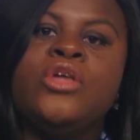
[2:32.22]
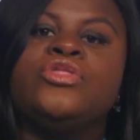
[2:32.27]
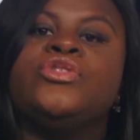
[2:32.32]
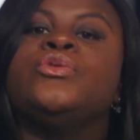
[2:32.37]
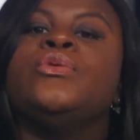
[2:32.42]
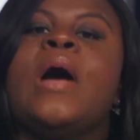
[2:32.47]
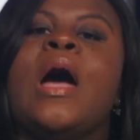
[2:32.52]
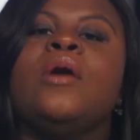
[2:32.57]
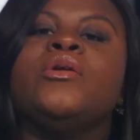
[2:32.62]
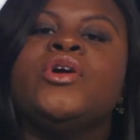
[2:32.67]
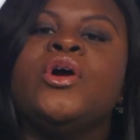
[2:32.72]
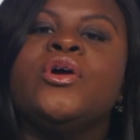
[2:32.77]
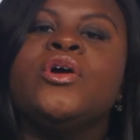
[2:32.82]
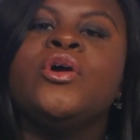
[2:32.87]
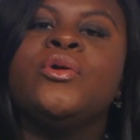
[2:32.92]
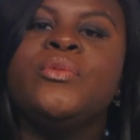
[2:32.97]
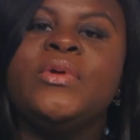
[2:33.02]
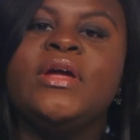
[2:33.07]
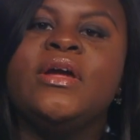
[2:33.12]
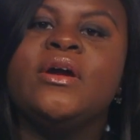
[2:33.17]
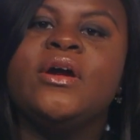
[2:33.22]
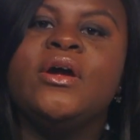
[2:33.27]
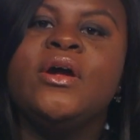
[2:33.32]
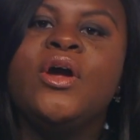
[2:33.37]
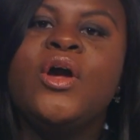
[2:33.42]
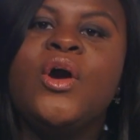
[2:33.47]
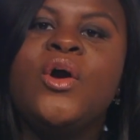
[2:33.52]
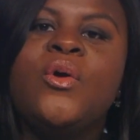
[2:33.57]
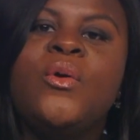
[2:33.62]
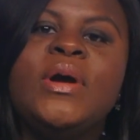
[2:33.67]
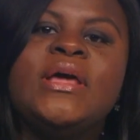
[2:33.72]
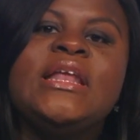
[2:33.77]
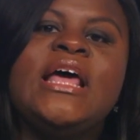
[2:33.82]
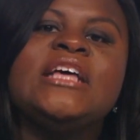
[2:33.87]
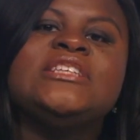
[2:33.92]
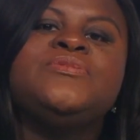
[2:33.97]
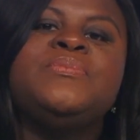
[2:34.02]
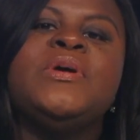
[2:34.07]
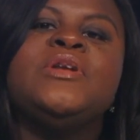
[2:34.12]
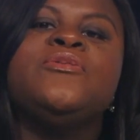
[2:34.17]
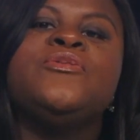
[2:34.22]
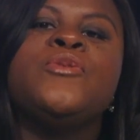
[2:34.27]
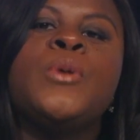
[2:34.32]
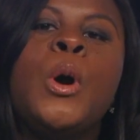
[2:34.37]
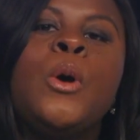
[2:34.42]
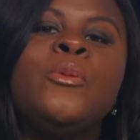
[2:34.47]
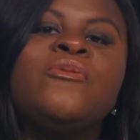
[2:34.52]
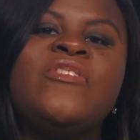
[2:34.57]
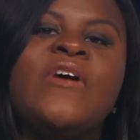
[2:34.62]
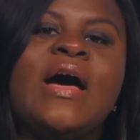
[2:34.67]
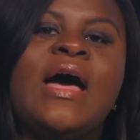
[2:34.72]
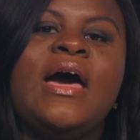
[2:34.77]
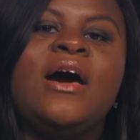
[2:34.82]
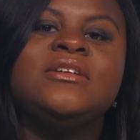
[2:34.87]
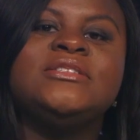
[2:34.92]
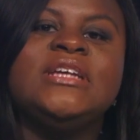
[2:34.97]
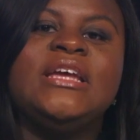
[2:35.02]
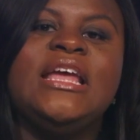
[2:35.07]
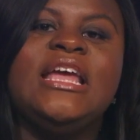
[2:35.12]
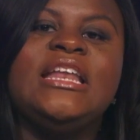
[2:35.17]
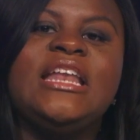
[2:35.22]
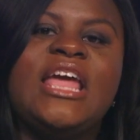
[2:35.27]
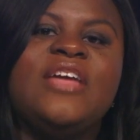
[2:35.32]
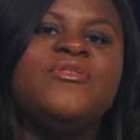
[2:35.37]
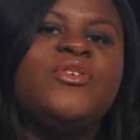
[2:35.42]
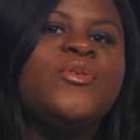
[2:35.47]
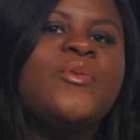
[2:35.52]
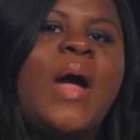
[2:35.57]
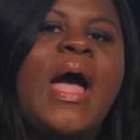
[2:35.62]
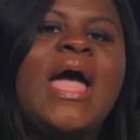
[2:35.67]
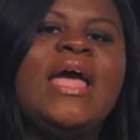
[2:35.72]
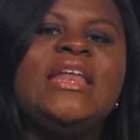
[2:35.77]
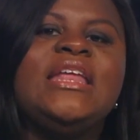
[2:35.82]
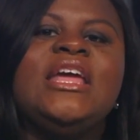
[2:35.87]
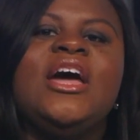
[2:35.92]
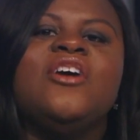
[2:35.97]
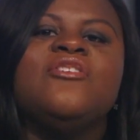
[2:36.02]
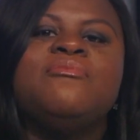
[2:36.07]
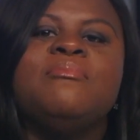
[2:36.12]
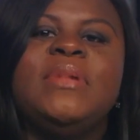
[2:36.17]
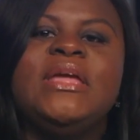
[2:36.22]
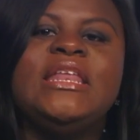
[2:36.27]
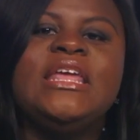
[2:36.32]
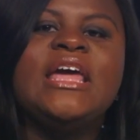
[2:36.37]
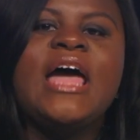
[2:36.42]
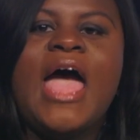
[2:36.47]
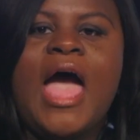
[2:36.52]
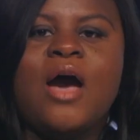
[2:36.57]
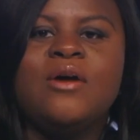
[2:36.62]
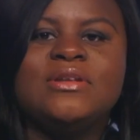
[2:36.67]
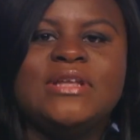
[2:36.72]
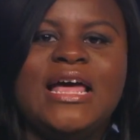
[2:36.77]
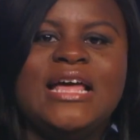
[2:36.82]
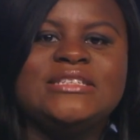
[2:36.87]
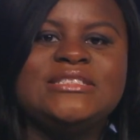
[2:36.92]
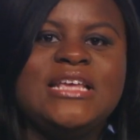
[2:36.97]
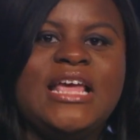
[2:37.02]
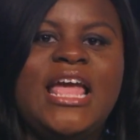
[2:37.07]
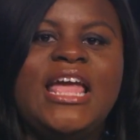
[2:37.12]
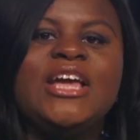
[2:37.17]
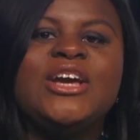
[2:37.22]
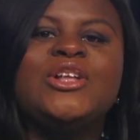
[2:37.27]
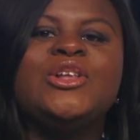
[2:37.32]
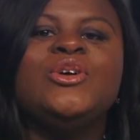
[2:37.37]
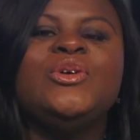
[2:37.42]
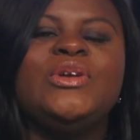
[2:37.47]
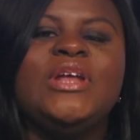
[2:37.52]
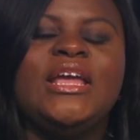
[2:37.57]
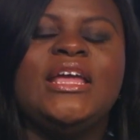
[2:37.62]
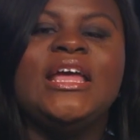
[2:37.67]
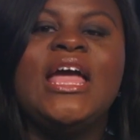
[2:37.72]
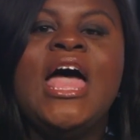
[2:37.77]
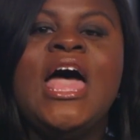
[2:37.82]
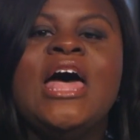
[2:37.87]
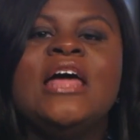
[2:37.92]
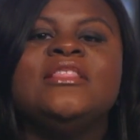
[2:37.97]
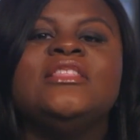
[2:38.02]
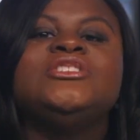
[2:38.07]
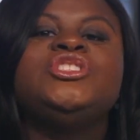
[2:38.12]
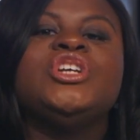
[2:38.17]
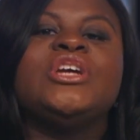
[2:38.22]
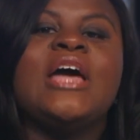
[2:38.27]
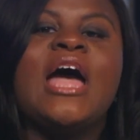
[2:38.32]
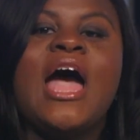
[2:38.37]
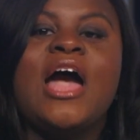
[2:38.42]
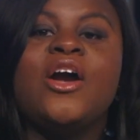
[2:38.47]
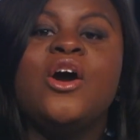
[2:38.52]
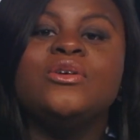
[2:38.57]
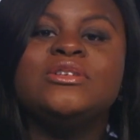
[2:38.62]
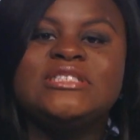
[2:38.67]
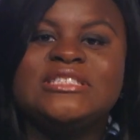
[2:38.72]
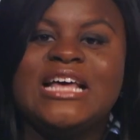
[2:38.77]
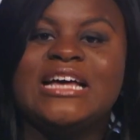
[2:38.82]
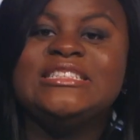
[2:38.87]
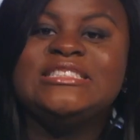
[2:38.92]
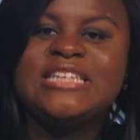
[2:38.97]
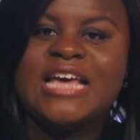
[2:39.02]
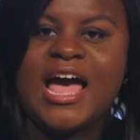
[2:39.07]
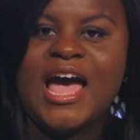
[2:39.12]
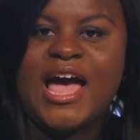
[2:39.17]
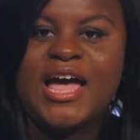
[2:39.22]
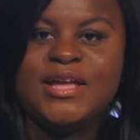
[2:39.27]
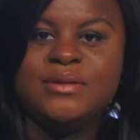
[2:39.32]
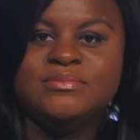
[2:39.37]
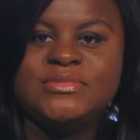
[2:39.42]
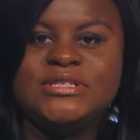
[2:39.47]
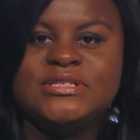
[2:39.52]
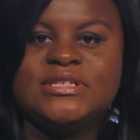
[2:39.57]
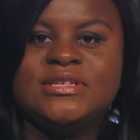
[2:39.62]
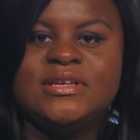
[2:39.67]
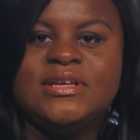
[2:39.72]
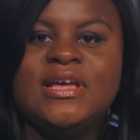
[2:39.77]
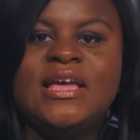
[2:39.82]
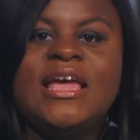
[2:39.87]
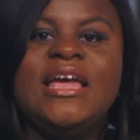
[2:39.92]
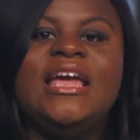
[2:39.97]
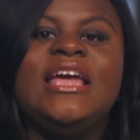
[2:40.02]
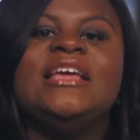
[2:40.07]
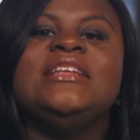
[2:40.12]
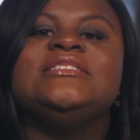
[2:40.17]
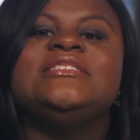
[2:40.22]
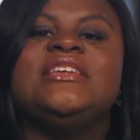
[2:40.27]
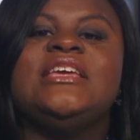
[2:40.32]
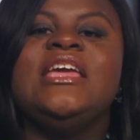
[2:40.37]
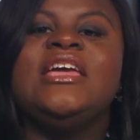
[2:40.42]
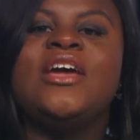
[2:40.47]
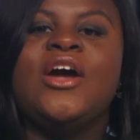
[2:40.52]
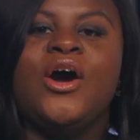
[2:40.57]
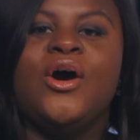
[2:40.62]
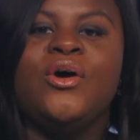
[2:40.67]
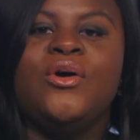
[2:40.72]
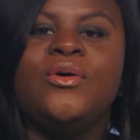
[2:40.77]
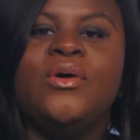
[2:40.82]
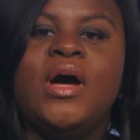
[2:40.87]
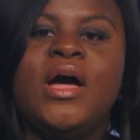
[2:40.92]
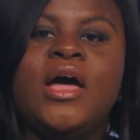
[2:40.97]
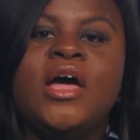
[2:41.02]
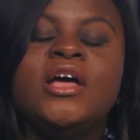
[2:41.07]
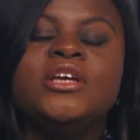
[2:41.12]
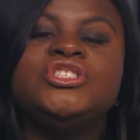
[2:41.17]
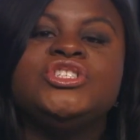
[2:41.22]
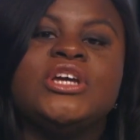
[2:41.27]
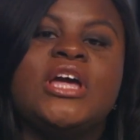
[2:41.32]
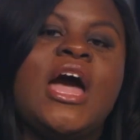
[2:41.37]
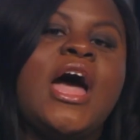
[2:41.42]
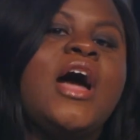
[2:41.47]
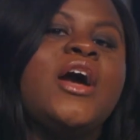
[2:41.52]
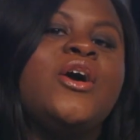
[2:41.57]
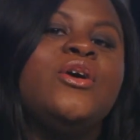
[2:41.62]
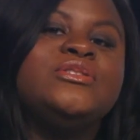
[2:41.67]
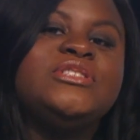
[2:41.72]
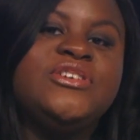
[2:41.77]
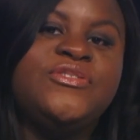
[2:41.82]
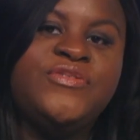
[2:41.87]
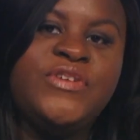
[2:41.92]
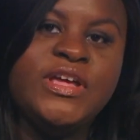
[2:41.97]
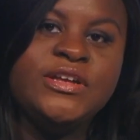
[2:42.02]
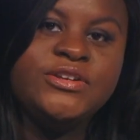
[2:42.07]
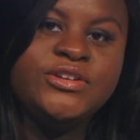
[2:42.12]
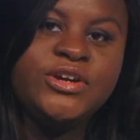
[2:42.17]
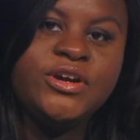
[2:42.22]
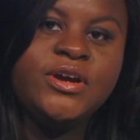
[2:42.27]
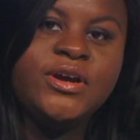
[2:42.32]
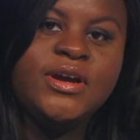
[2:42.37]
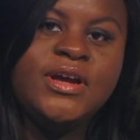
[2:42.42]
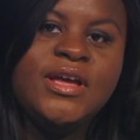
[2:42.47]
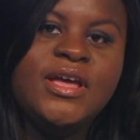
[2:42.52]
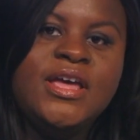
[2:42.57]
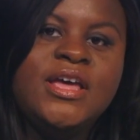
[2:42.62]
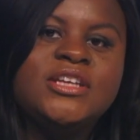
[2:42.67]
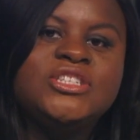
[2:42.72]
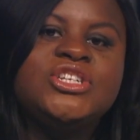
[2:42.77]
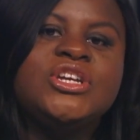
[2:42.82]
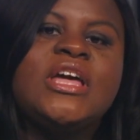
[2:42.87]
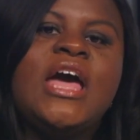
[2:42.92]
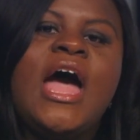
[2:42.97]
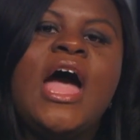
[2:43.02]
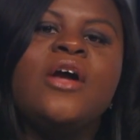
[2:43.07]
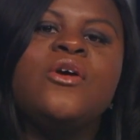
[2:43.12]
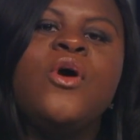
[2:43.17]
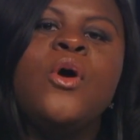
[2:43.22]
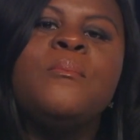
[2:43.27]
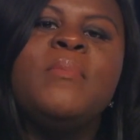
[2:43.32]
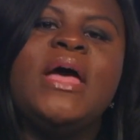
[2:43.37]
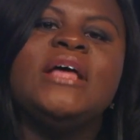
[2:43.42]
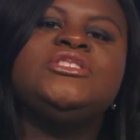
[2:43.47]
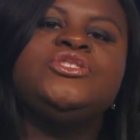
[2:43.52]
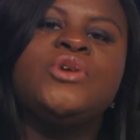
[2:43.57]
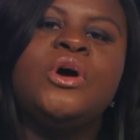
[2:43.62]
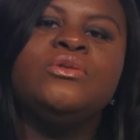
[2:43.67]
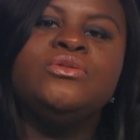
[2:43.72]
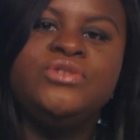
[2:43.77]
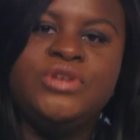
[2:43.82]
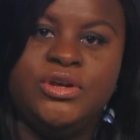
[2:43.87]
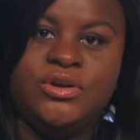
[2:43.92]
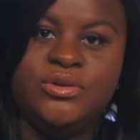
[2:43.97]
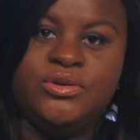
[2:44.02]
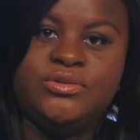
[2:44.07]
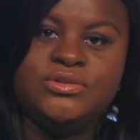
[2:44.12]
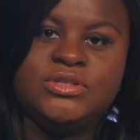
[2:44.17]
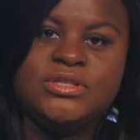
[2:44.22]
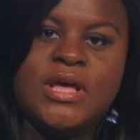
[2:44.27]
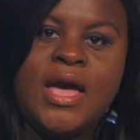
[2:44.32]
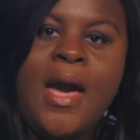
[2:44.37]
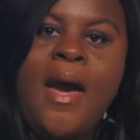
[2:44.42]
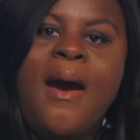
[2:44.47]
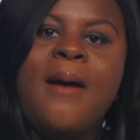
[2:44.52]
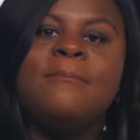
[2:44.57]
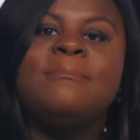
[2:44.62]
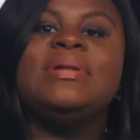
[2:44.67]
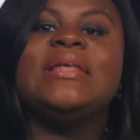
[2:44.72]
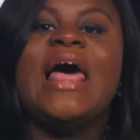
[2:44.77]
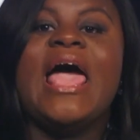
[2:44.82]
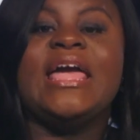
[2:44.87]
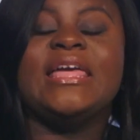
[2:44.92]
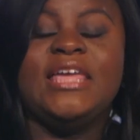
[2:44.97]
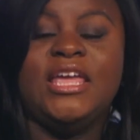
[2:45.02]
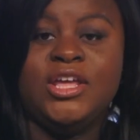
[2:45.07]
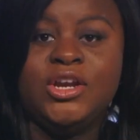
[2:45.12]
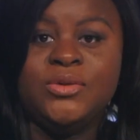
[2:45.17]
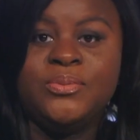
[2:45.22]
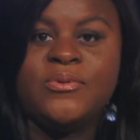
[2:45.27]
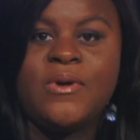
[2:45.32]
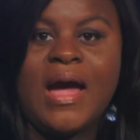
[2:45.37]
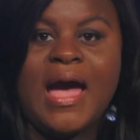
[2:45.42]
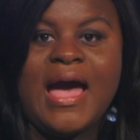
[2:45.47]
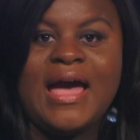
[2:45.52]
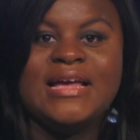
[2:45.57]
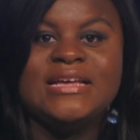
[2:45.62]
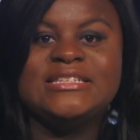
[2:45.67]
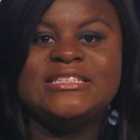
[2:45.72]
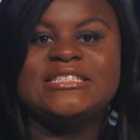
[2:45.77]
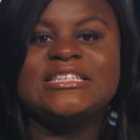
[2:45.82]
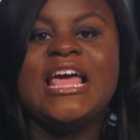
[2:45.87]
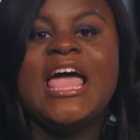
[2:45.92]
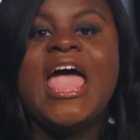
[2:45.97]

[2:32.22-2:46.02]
Throughout her career, Gwen has been profiled in a variety of media outlets, including the Chicago Sun-Times, Indigo, Chicago Defender, Chicago Metro News, Black Enterprise,